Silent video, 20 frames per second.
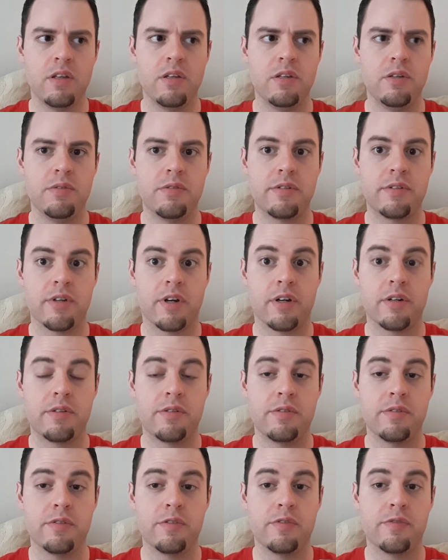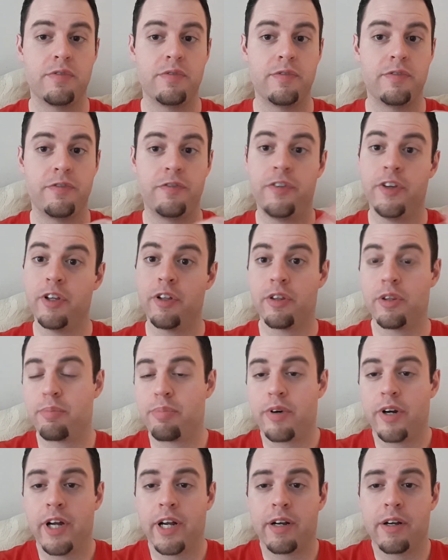You start to feel the
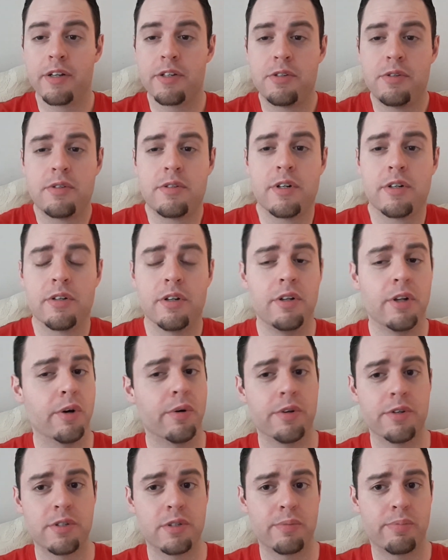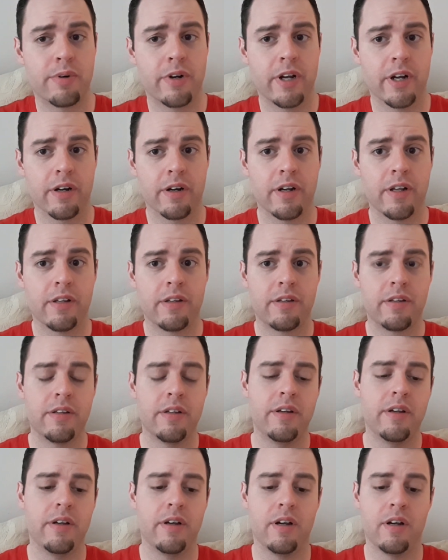progress. You start to notice the
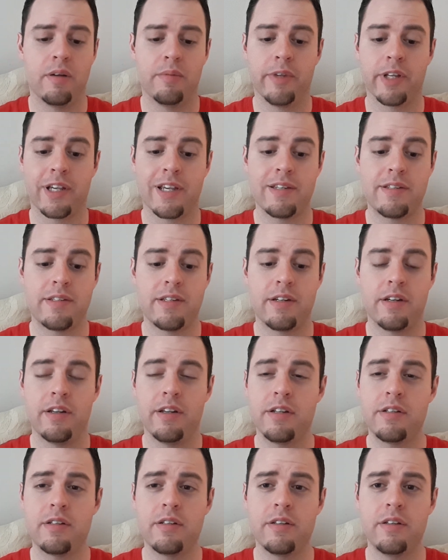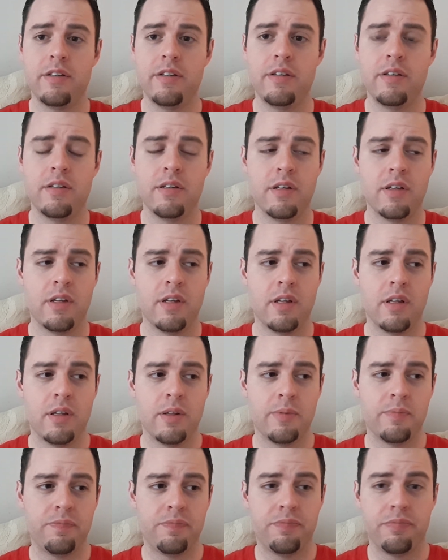progress. Like I said, initially,
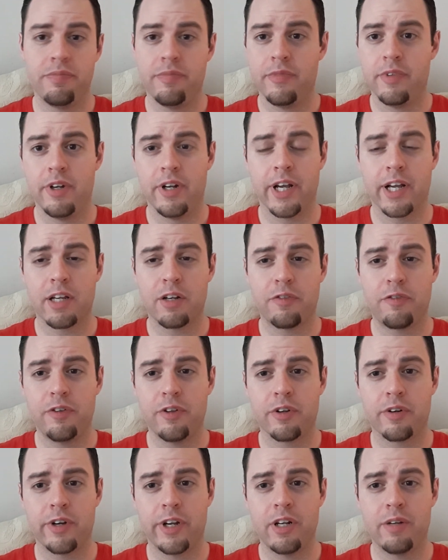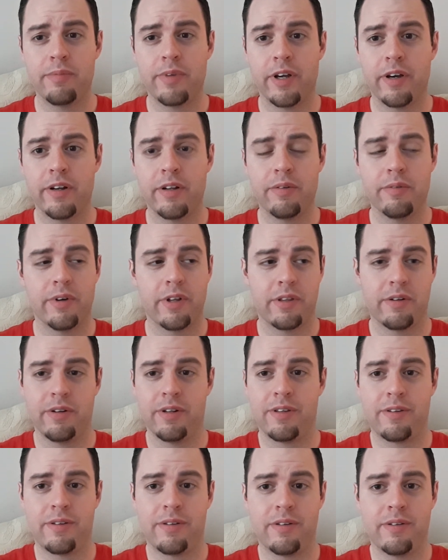you're not going to feel great about it, whether
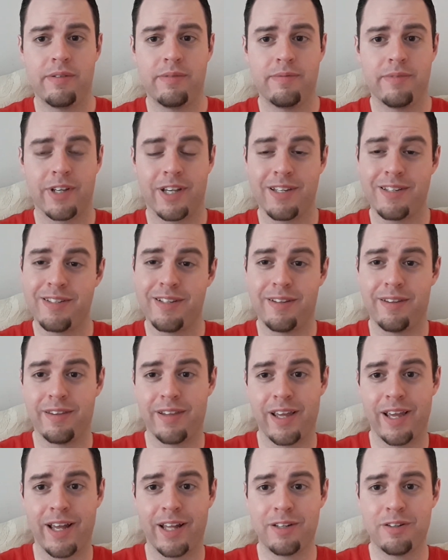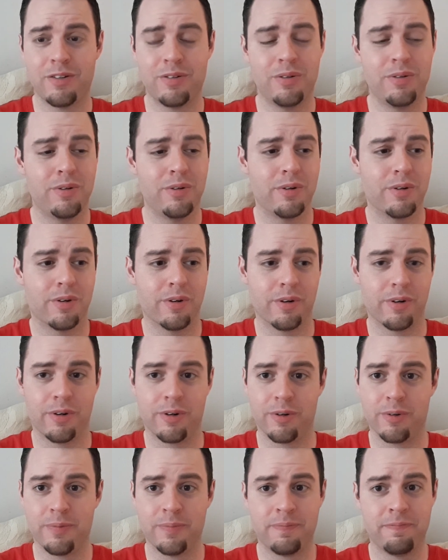it's, like I said, that
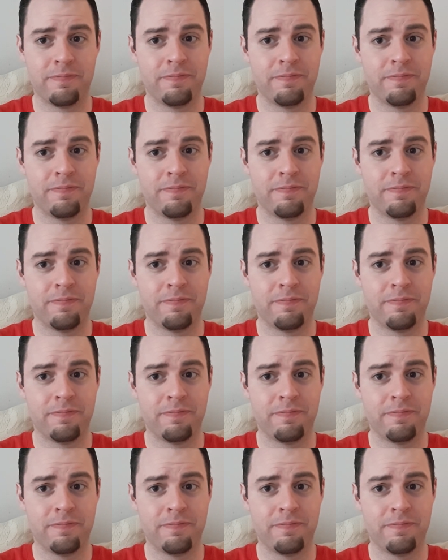or